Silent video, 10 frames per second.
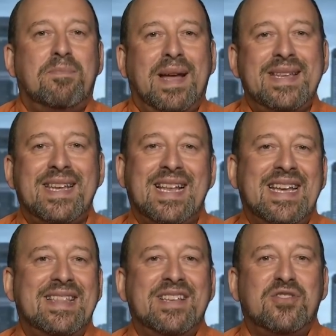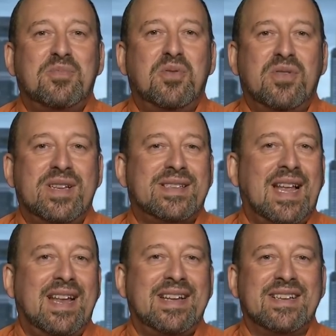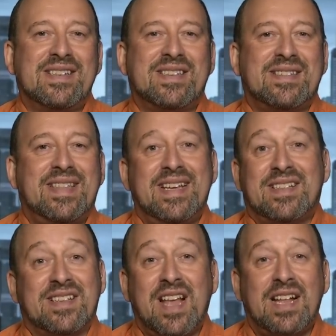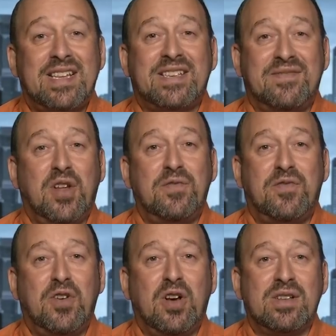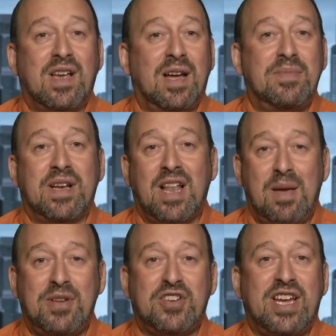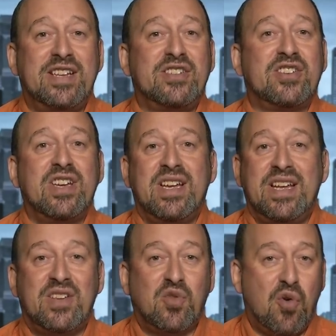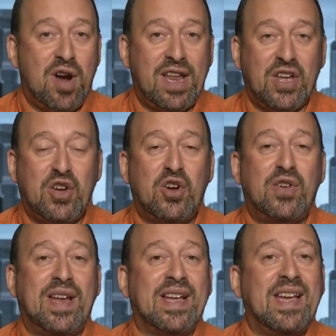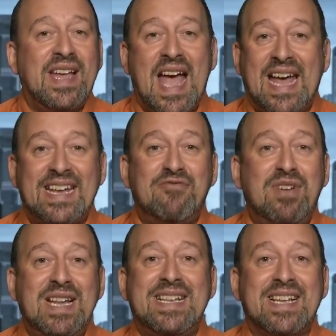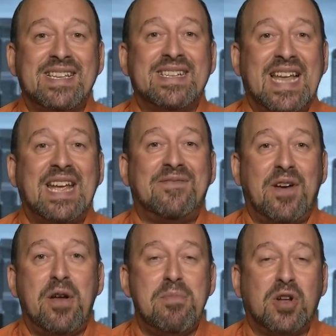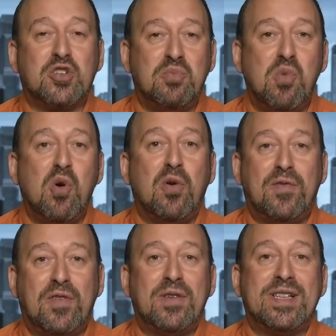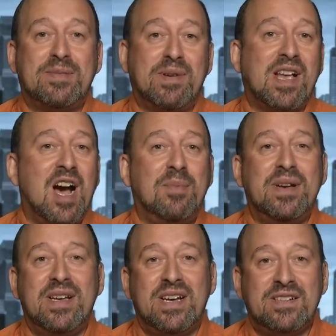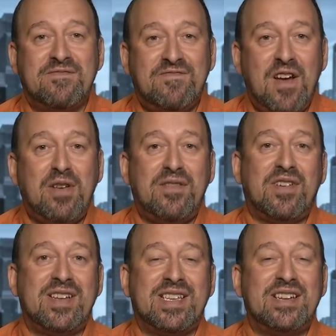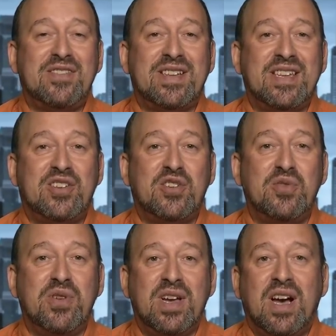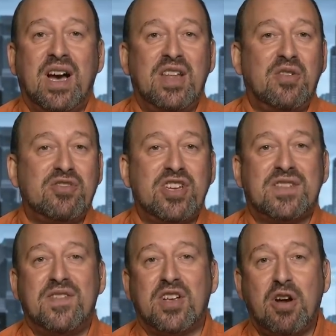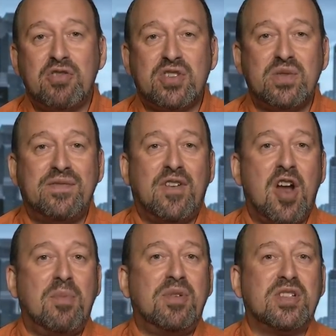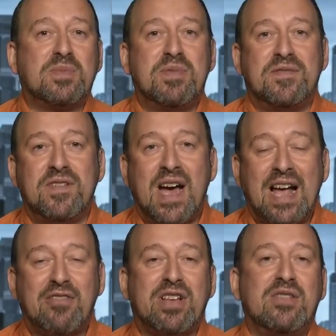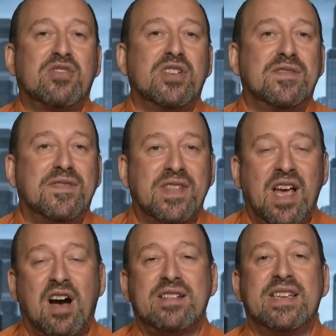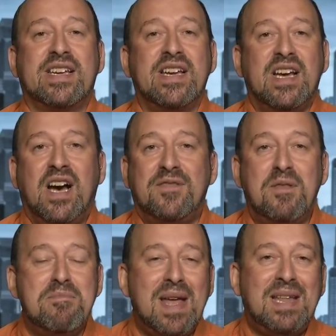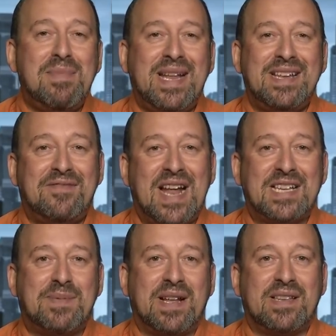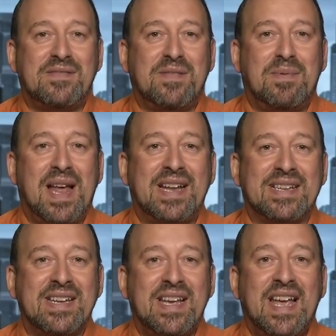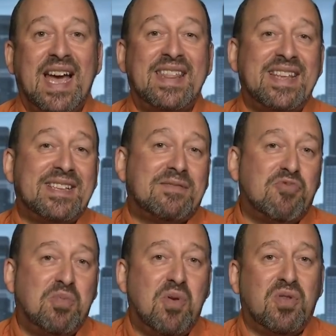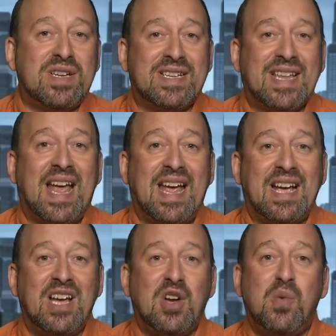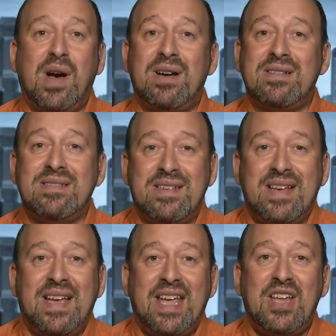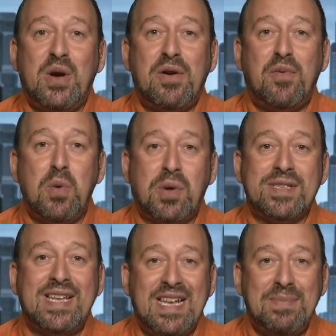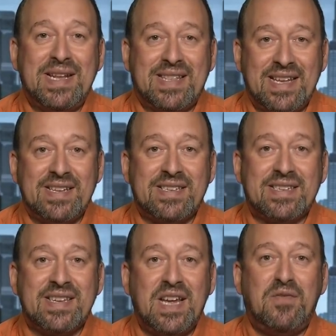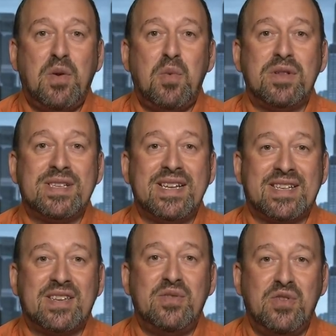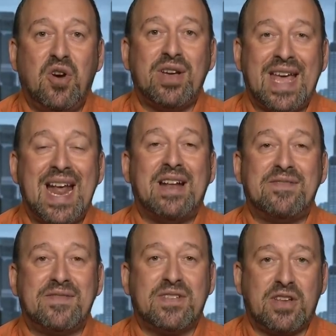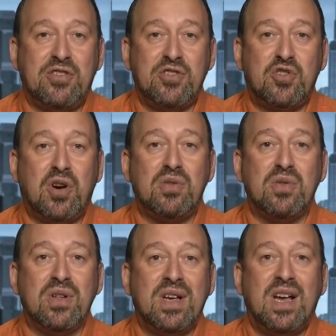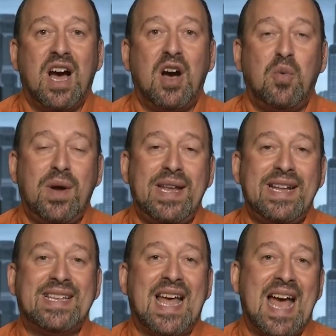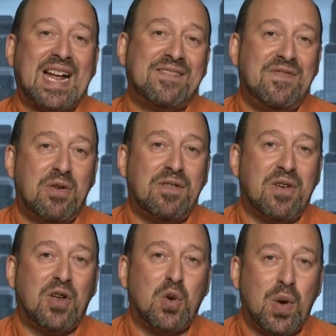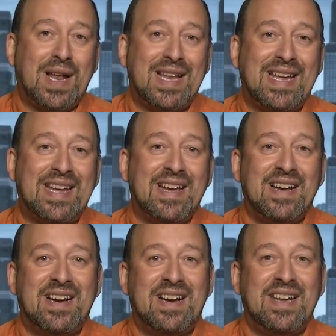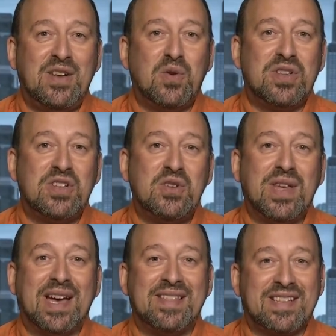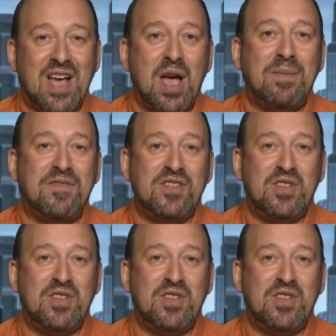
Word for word: Basically, this report is telling us things that scientists have known for a long time, that climate change is already occurring, and it really doesn't take very much more for it to become a very, very serious issue, uh, not just for coastal environments, but for agriculture, for the Arctic, uh, for many, many different aspects of the planet. And this report is saying, well, you know, if we want to limit this, if we want it to not get out of control, uh, we need to act very, very quickly uh, in order to do that. And the time for